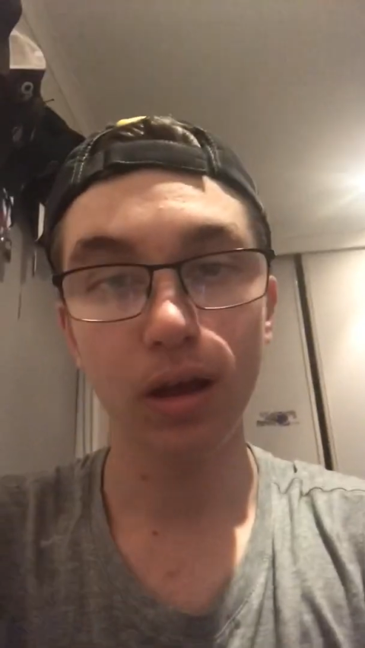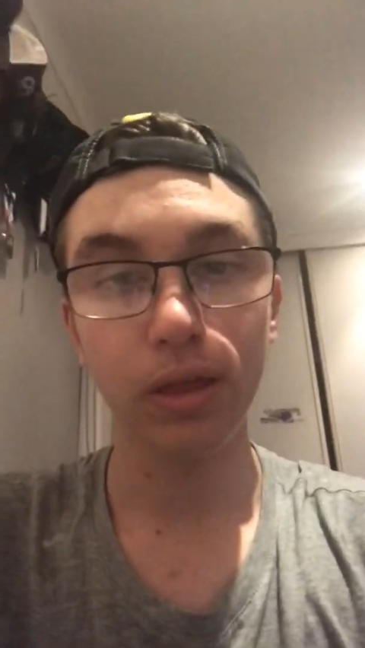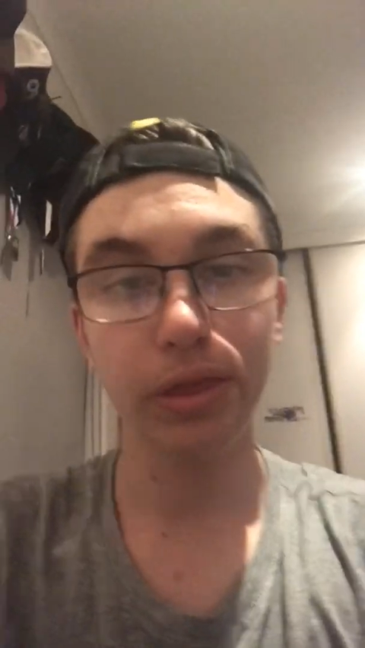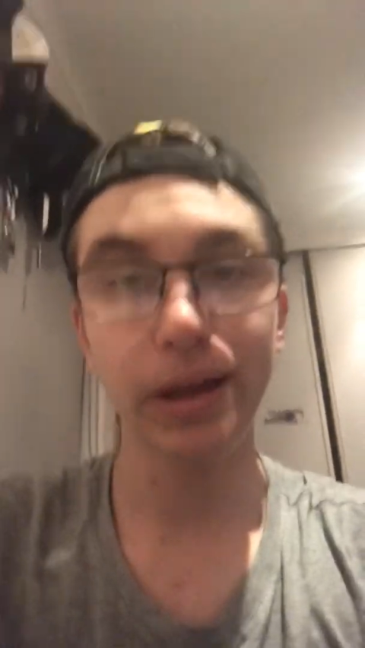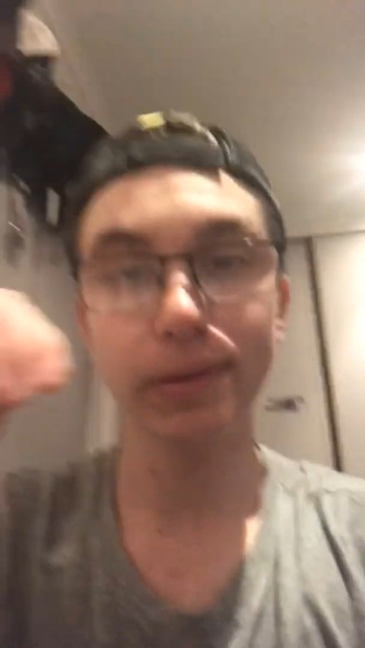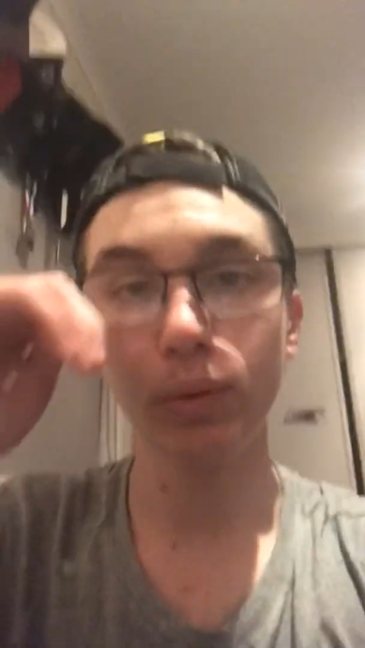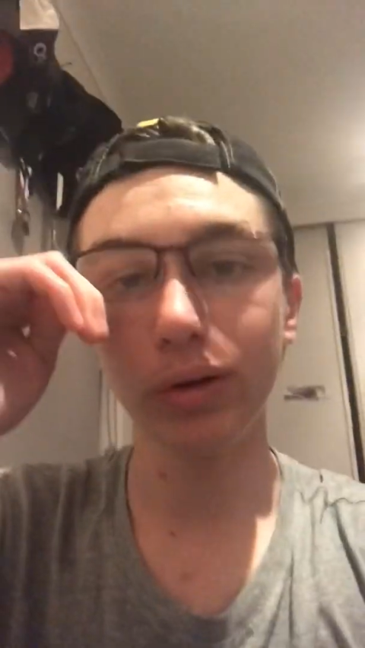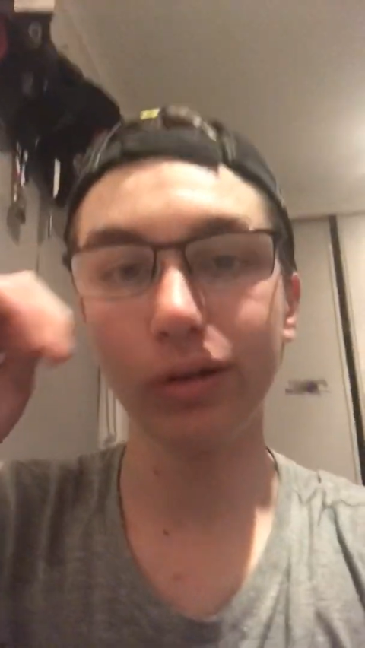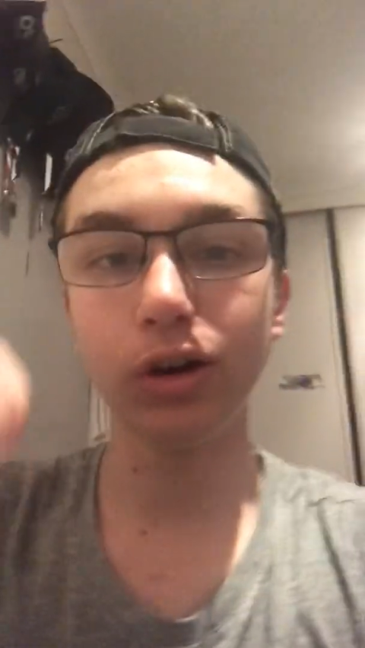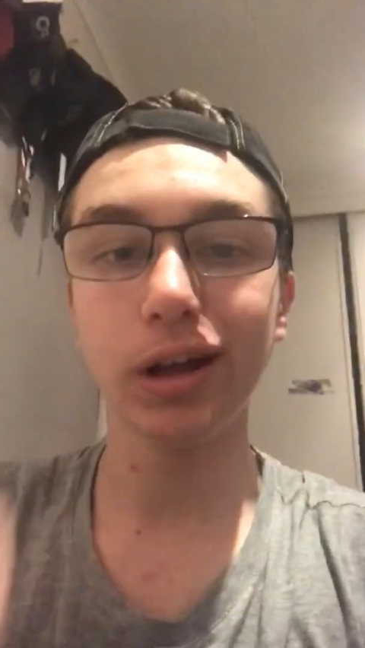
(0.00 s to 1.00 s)
Thanks for
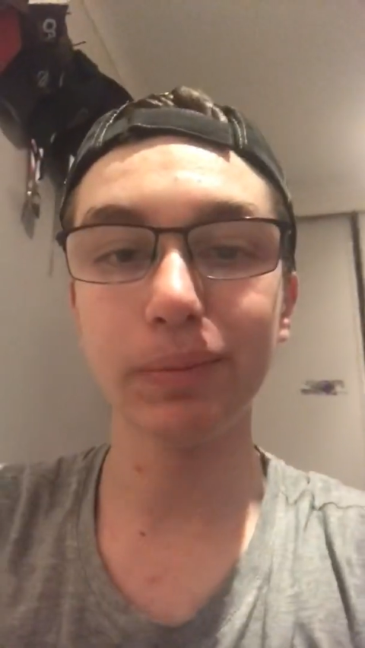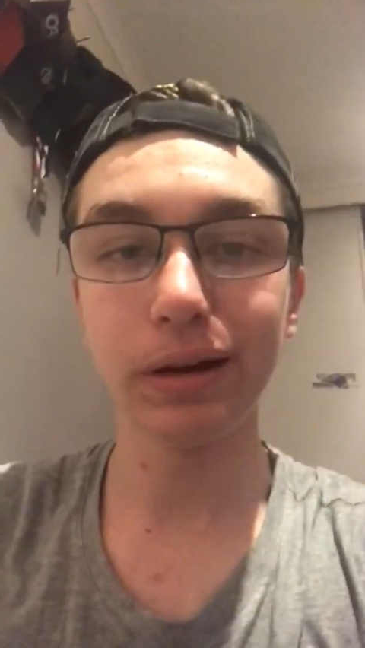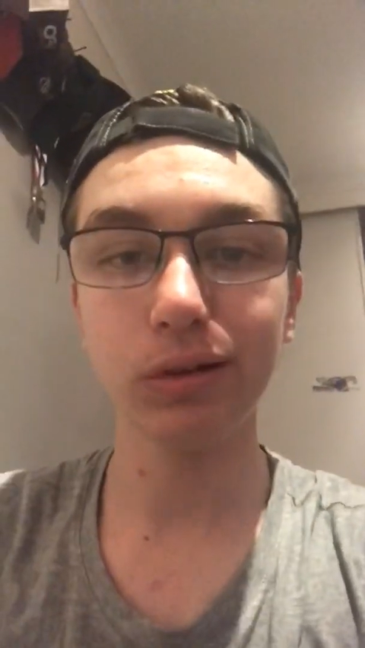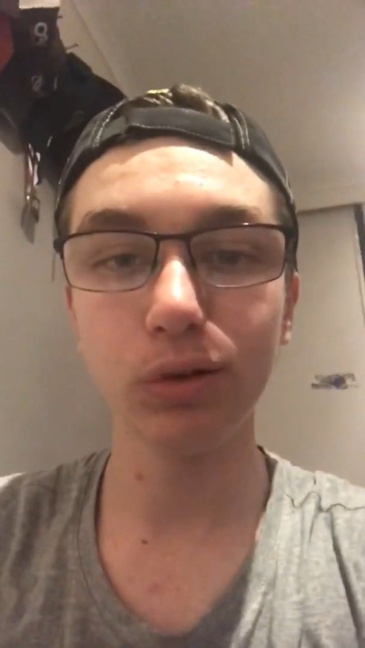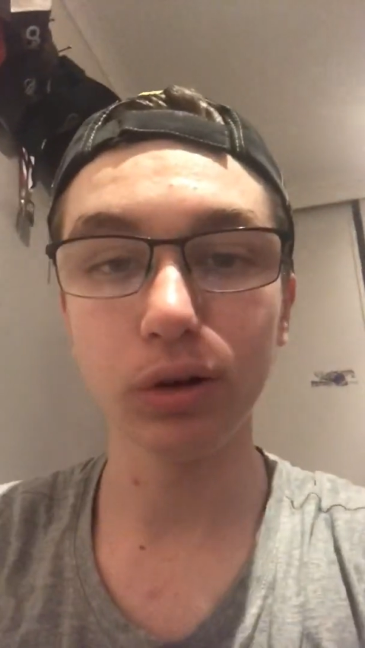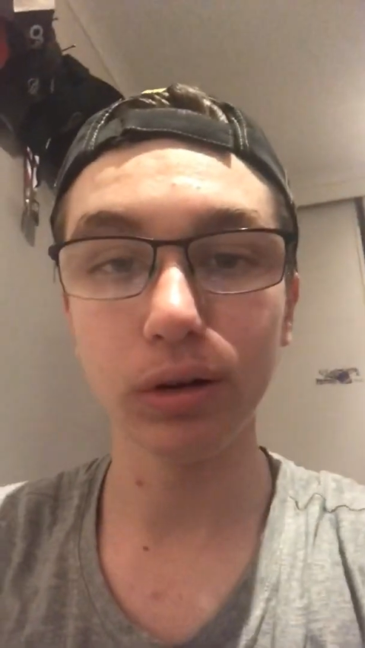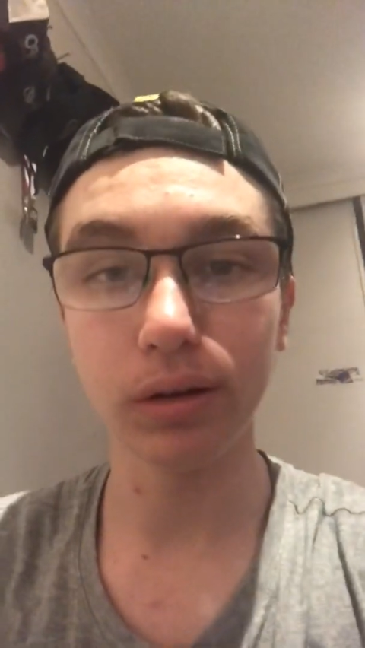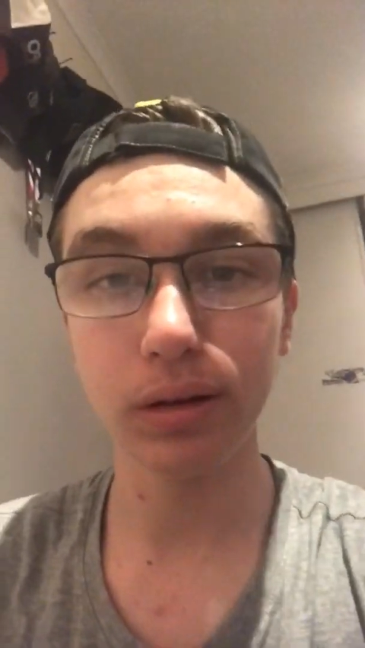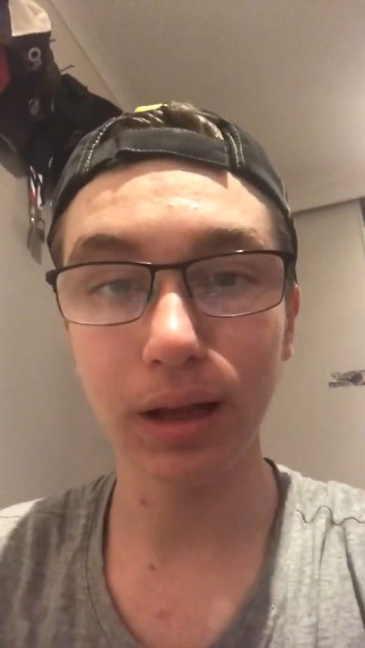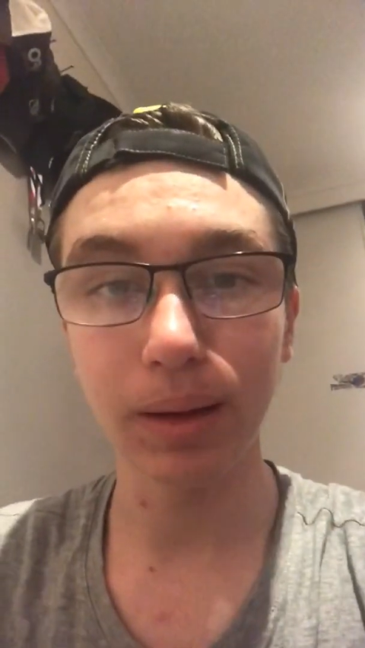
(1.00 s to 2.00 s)
watching, guys. Make sure to
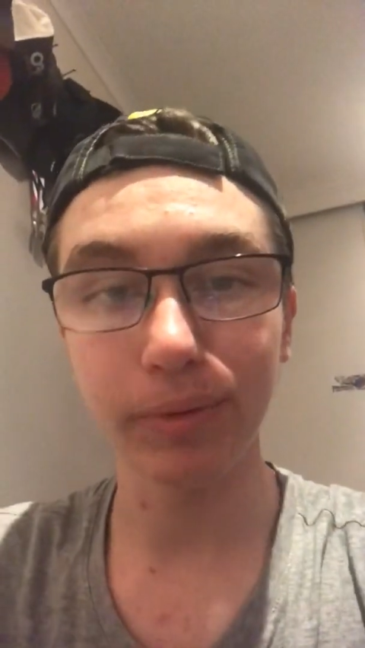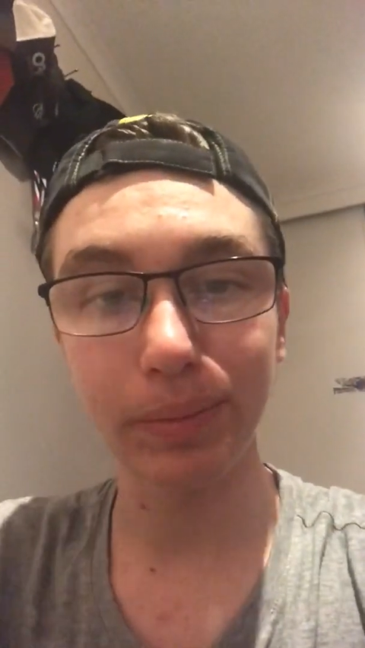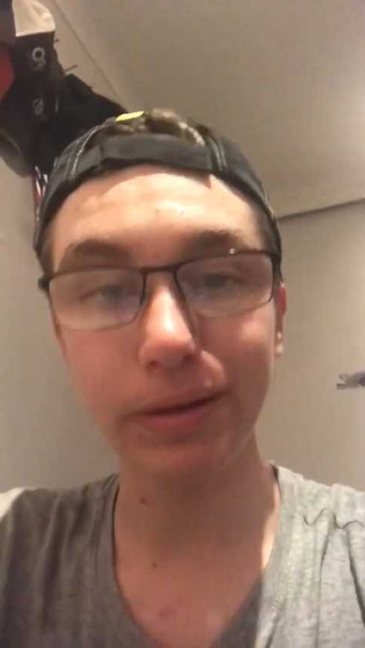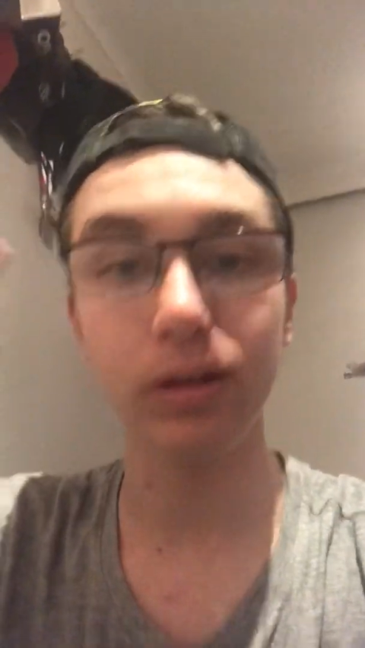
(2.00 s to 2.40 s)
smash the